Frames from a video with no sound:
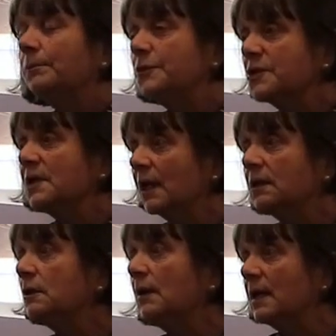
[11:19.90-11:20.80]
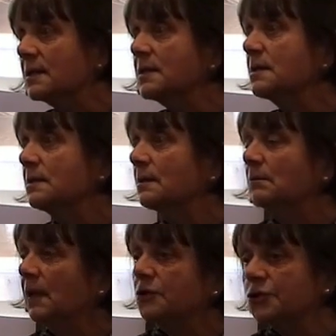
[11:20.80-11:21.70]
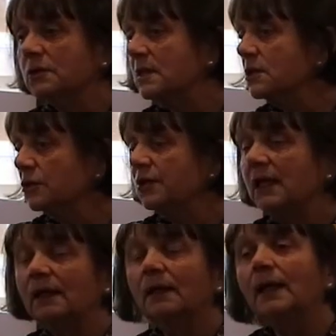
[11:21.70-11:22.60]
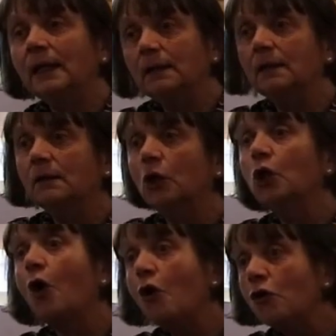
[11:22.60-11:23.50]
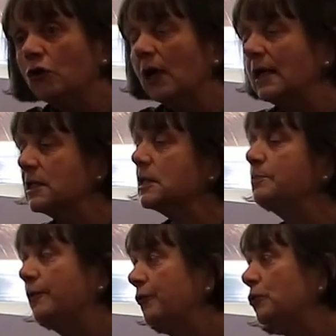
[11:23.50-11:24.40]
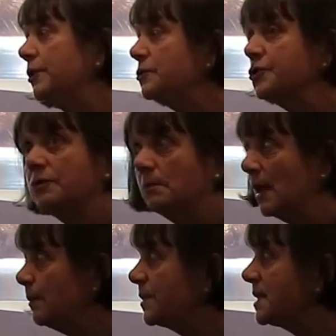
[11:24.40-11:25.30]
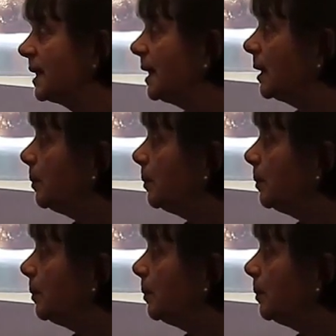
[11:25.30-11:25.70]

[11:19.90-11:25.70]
Just kick the grass. Make sure there's nothing in the long grass before you trim that particular